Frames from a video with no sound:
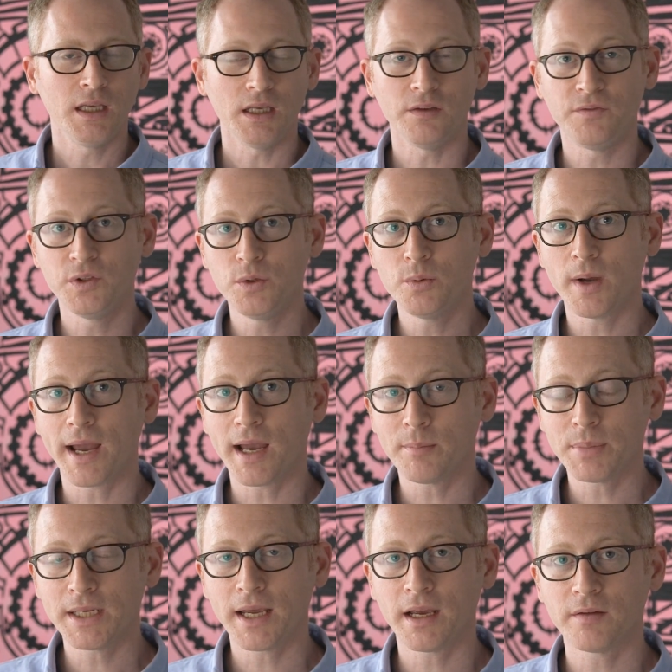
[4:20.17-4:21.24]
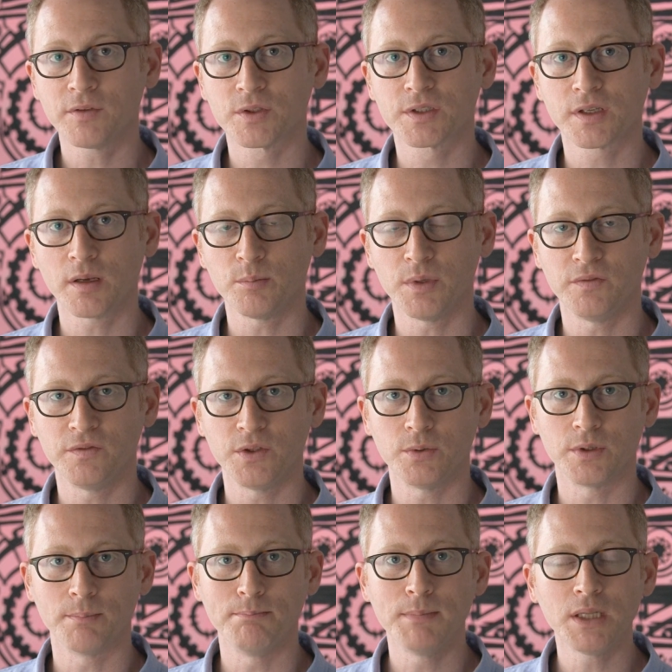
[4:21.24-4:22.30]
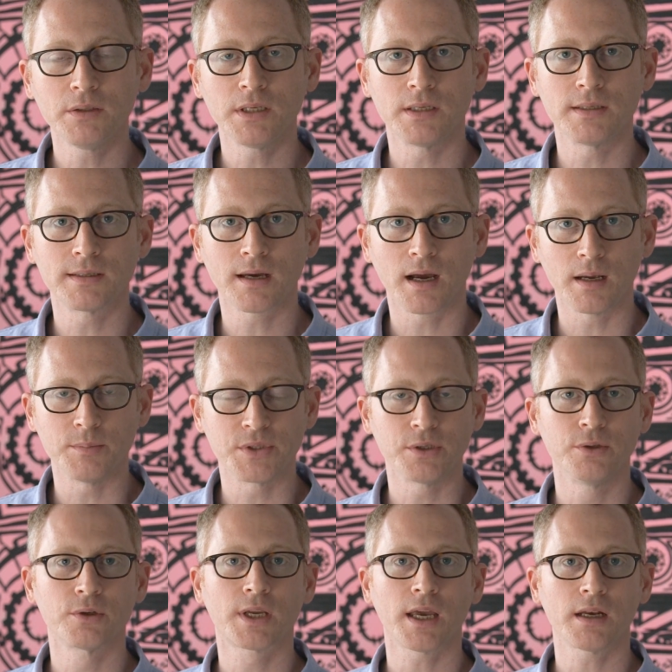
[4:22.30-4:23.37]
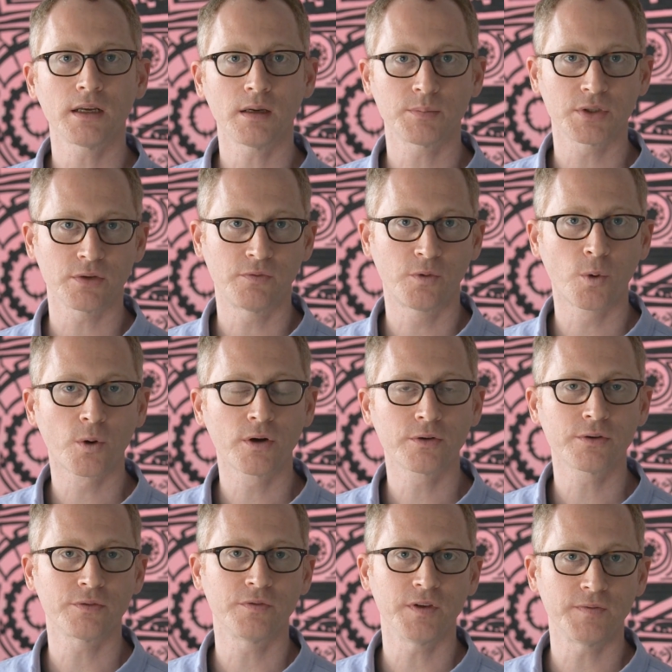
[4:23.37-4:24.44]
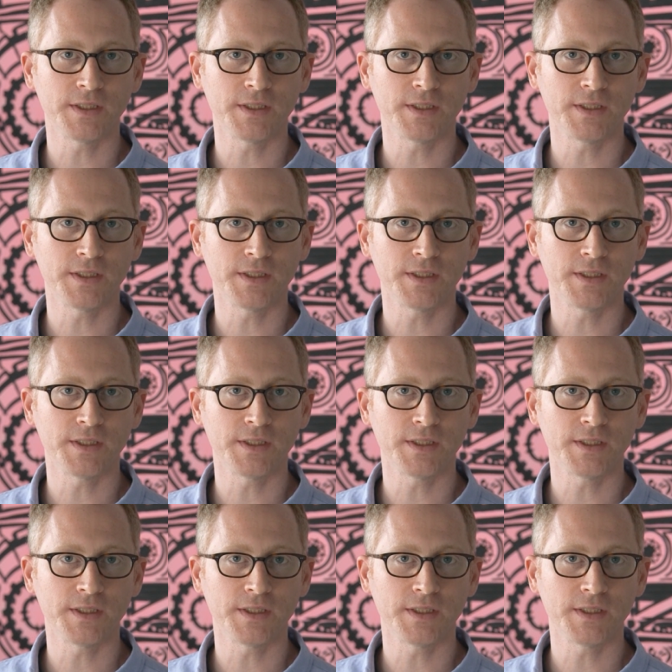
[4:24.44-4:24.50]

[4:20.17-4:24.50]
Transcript: If you happen to have your site be viewed a million times, you're getting up to $450